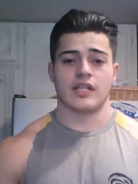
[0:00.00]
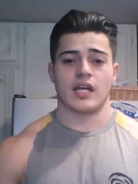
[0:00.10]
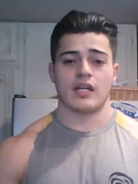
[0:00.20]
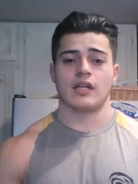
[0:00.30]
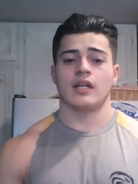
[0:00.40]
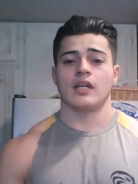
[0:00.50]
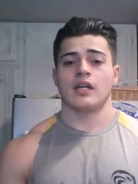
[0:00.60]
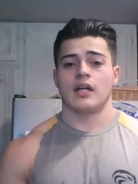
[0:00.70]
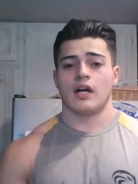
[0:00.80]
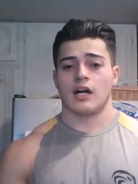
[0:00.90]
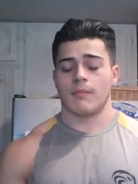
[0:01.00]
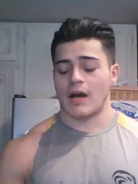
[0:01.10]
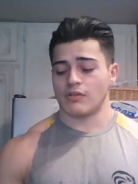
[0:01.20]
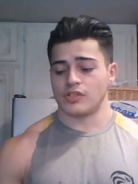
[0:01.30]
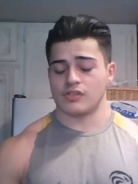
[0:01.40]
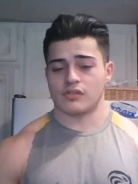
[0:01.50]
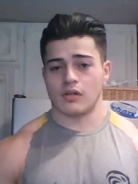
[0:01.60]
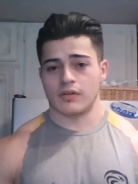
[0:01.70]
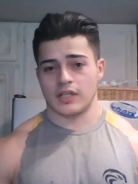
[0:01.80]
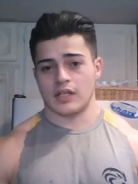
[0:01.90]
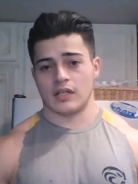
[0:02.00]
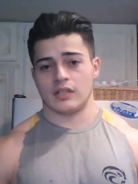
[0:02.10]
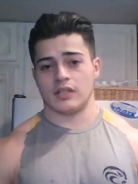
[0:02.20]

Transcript: day, I was just throwing in